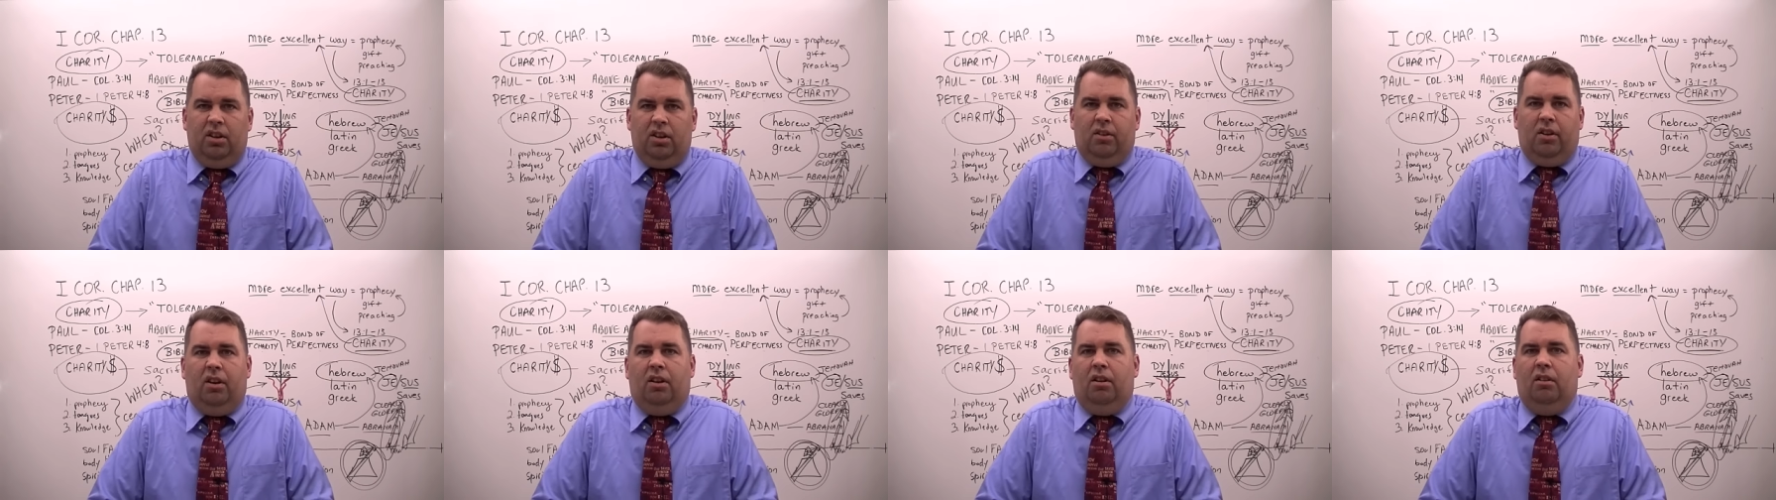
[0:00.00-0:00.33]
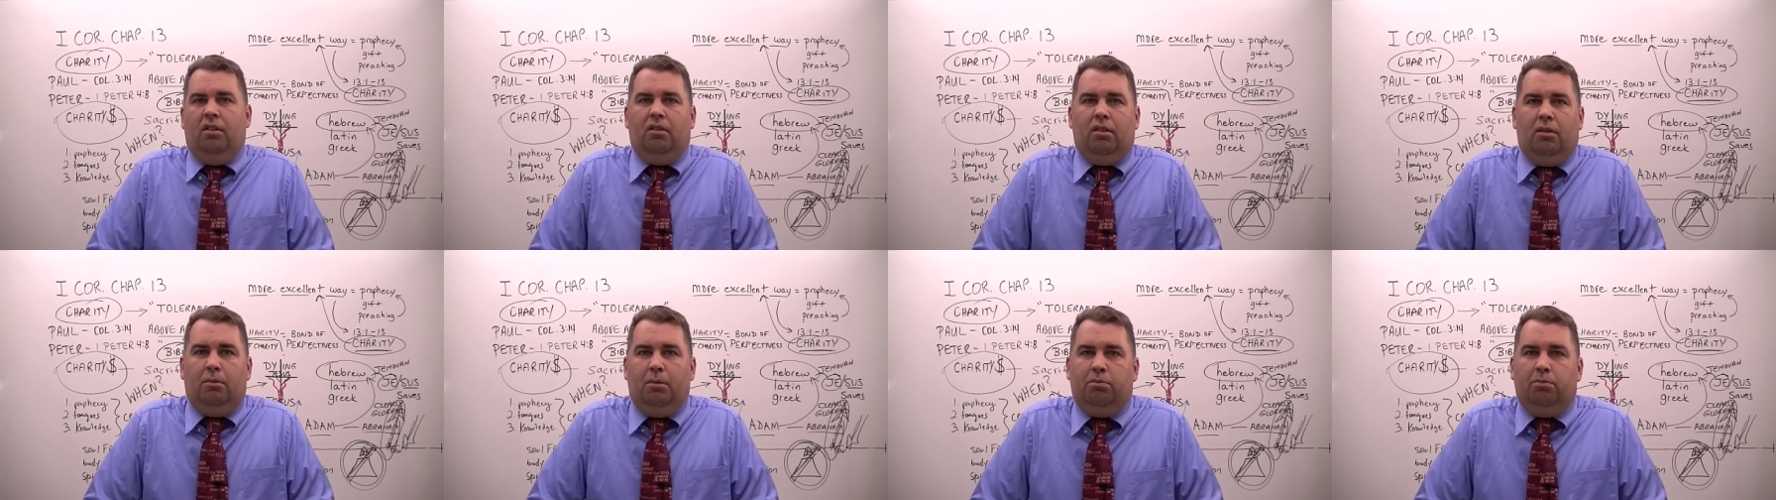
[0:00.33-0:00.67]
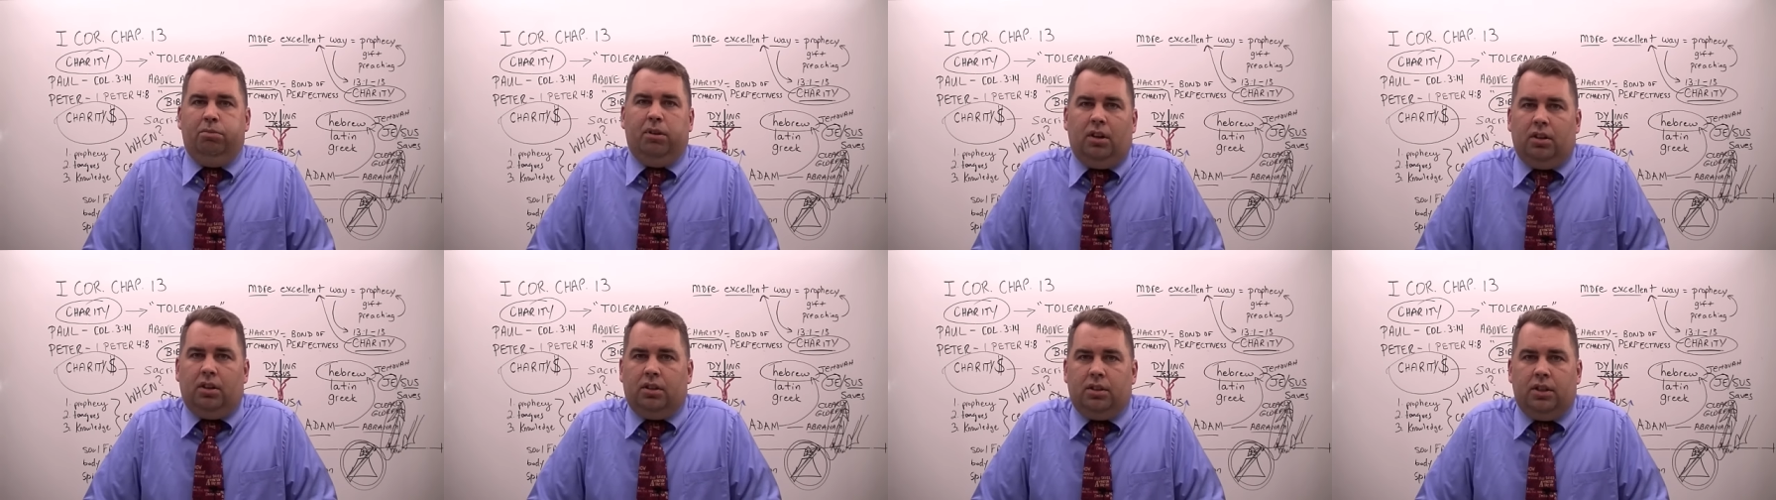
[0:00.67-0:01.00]
you're a
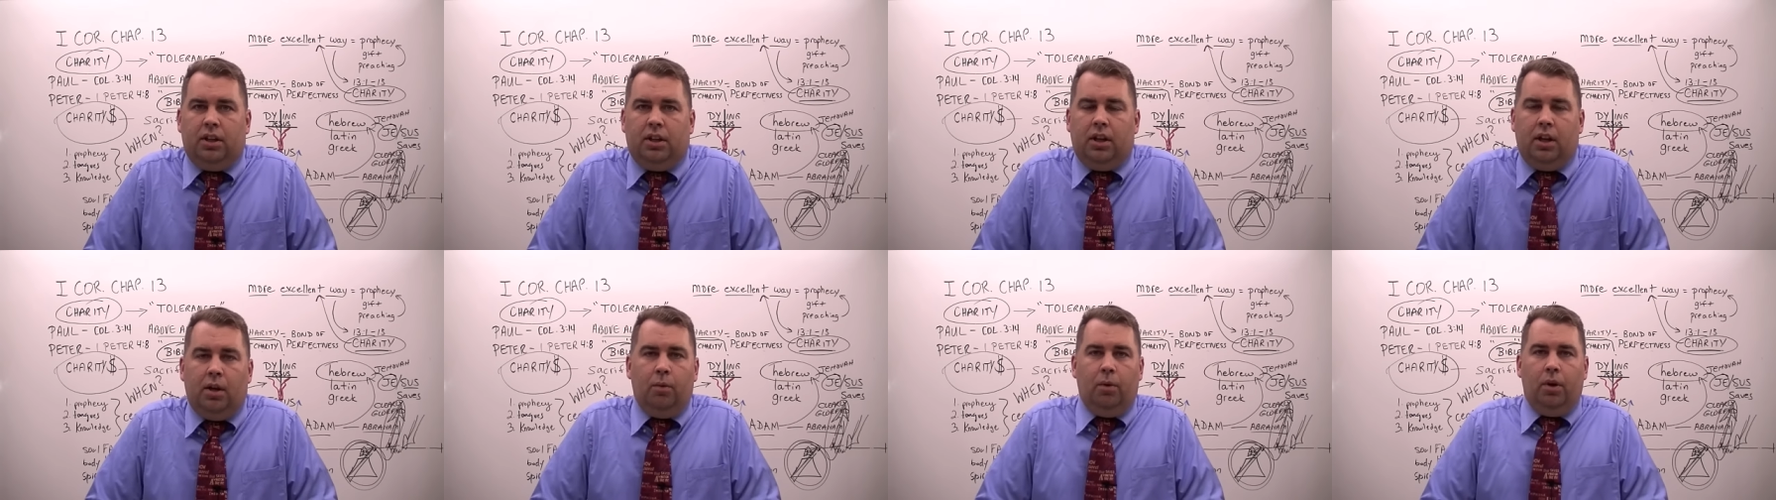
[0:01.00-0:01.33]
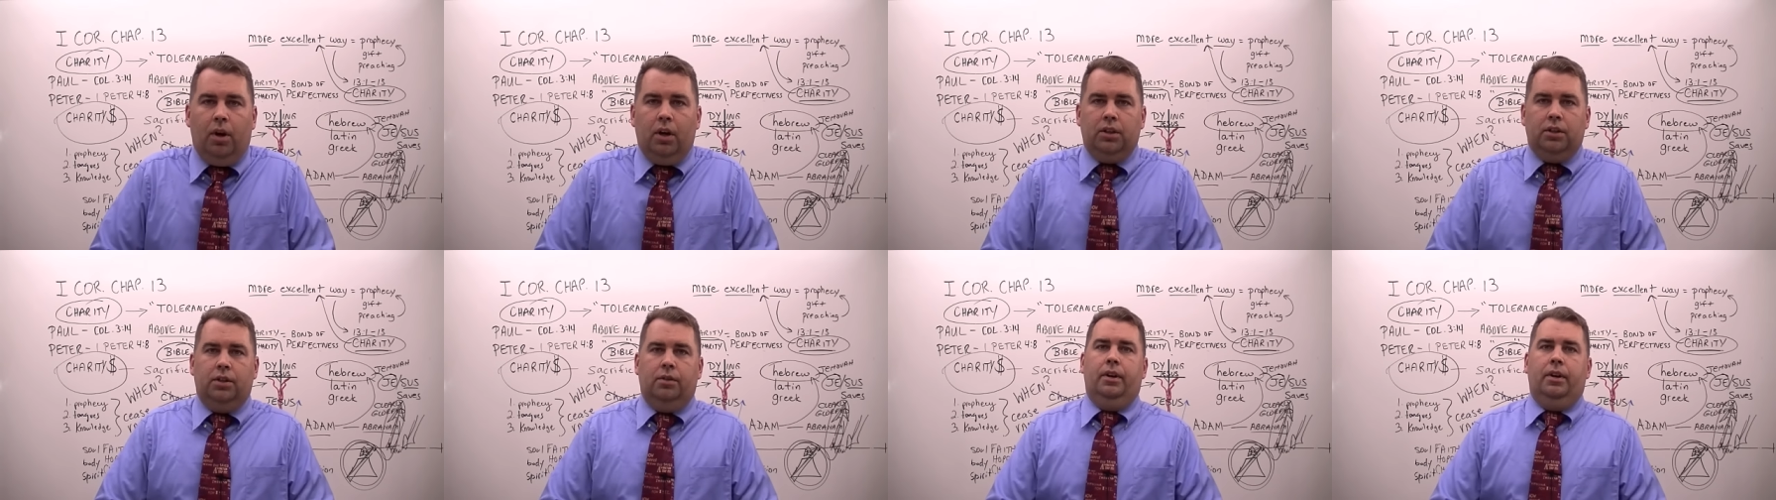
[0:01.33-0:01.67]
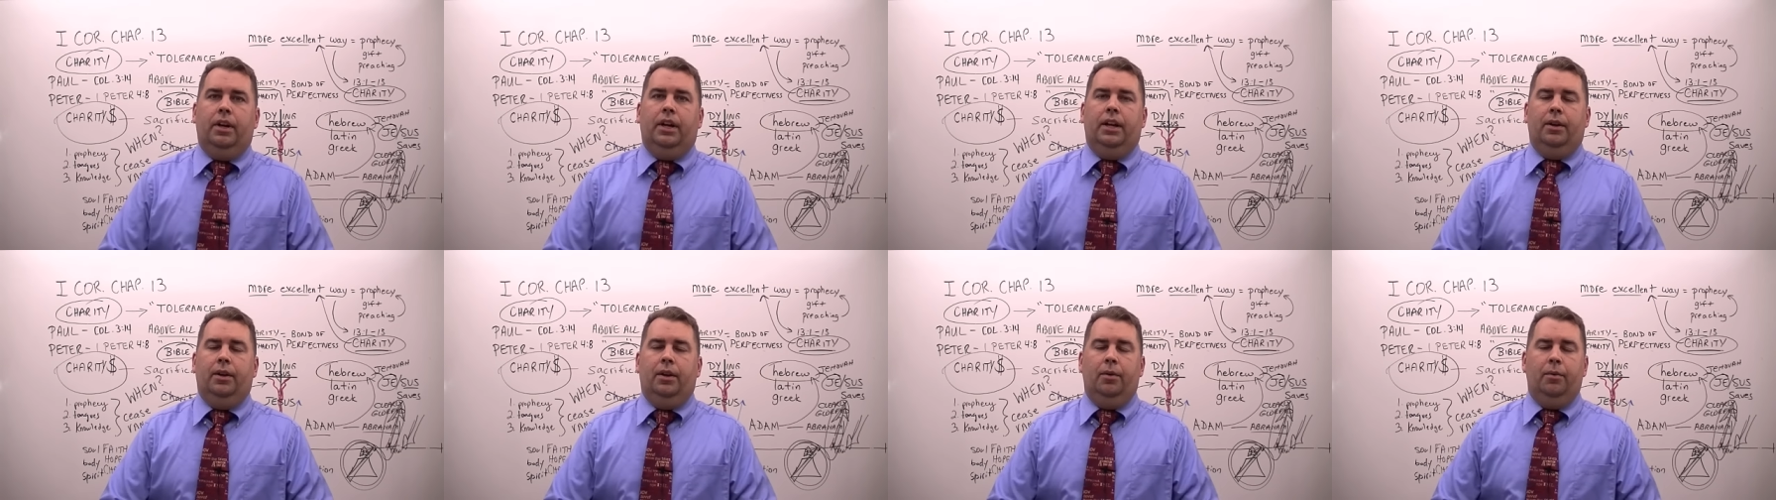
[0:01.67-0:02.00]
horrible person, and walked
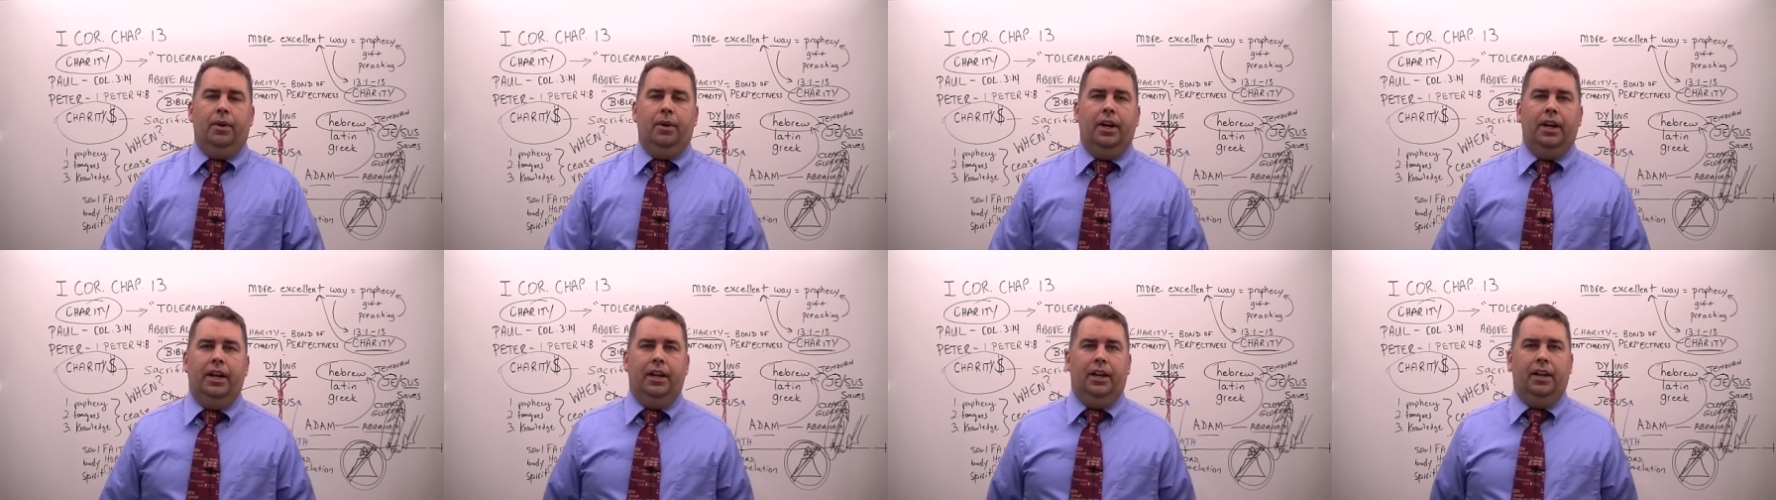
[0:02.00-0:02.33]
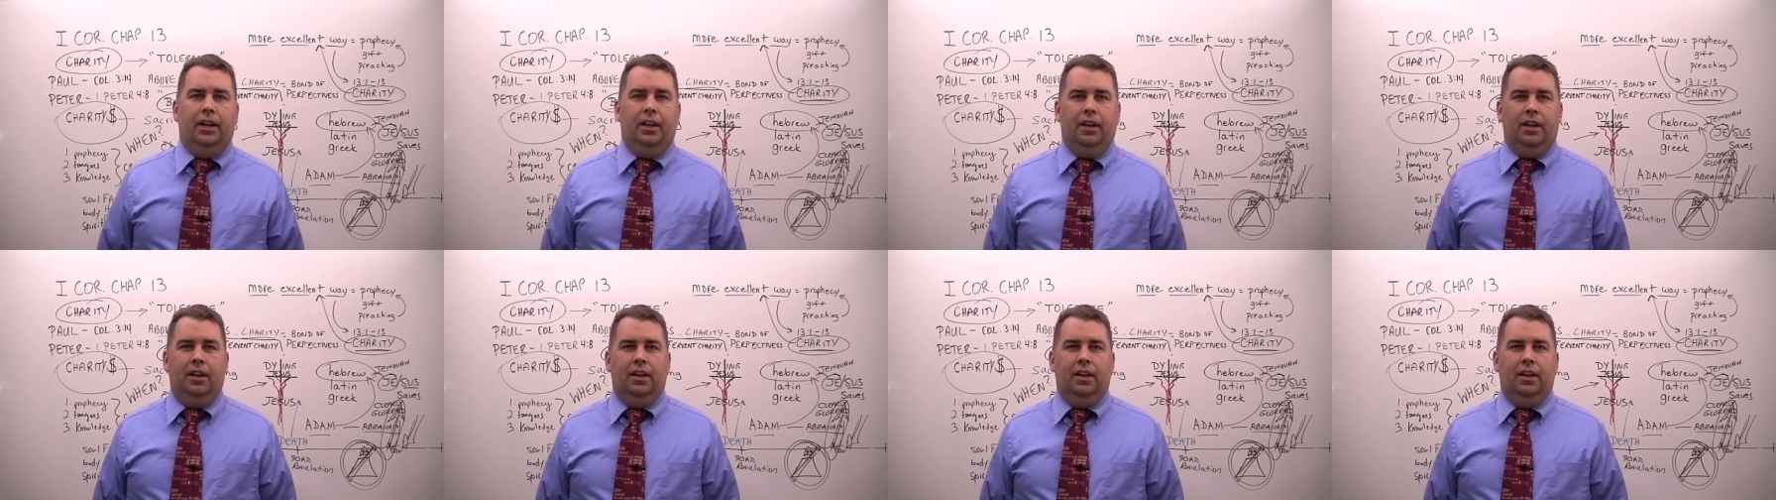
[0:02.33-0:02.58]
away.